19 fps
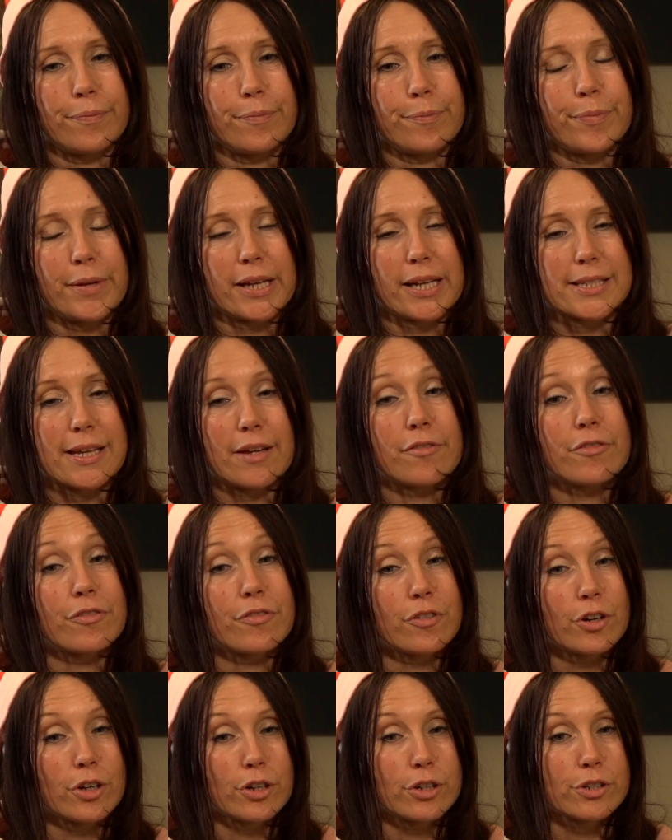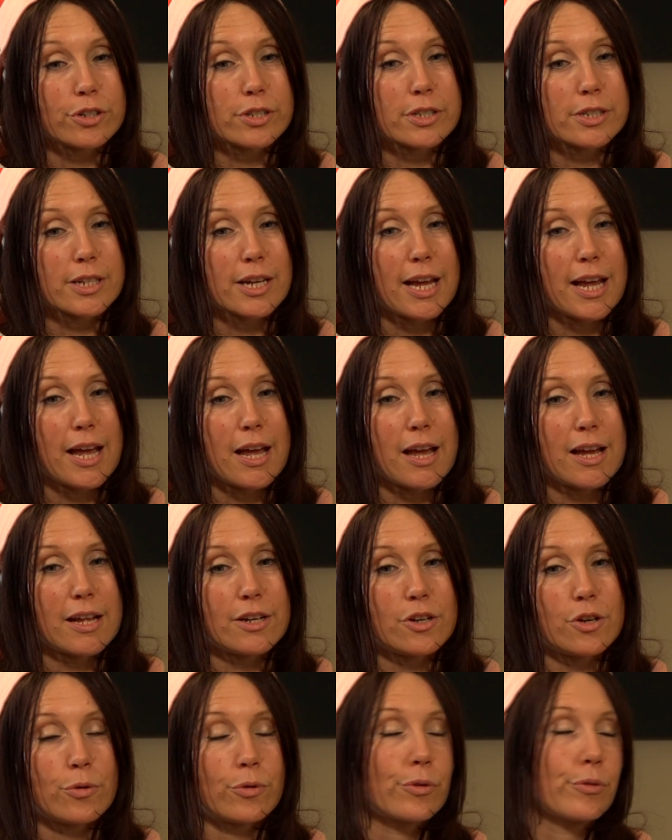because at first
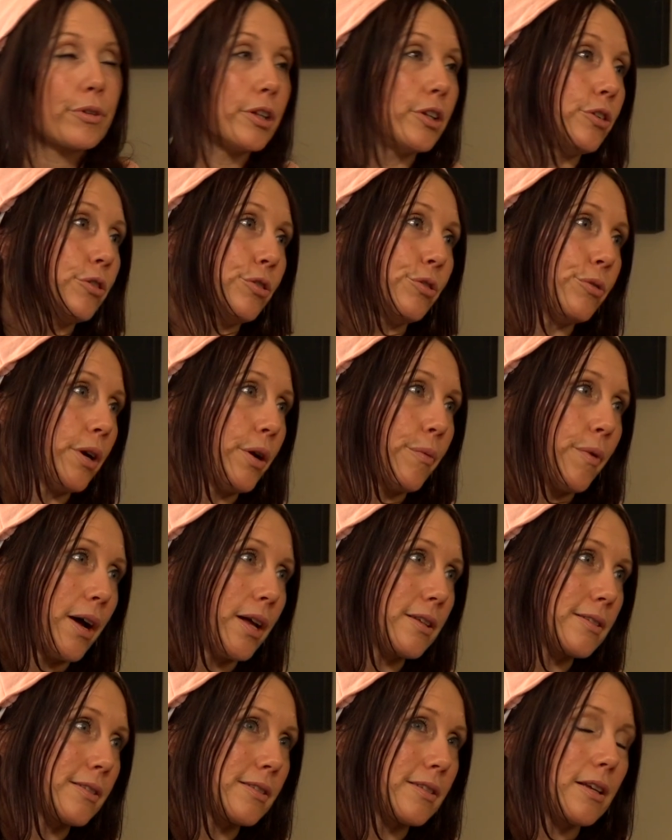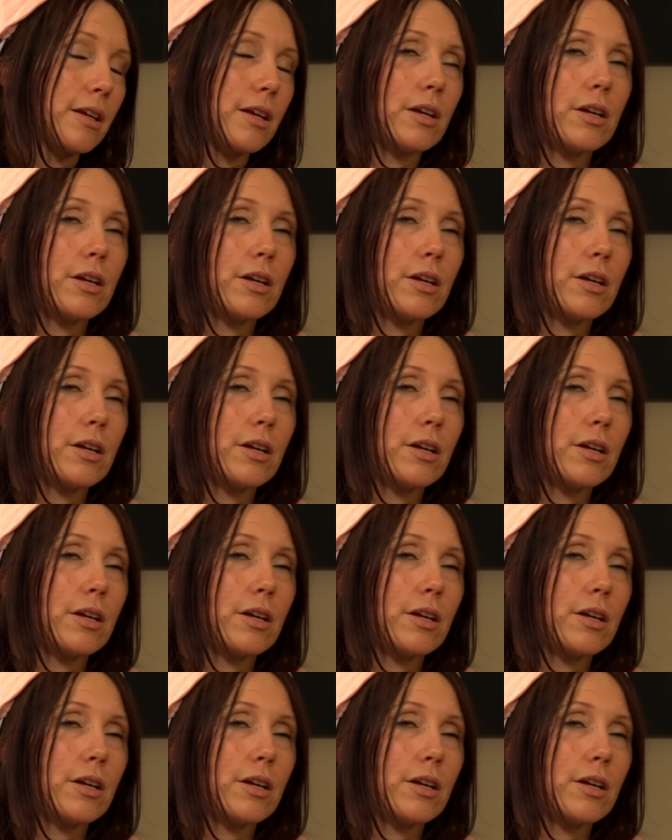no one really knew who I was.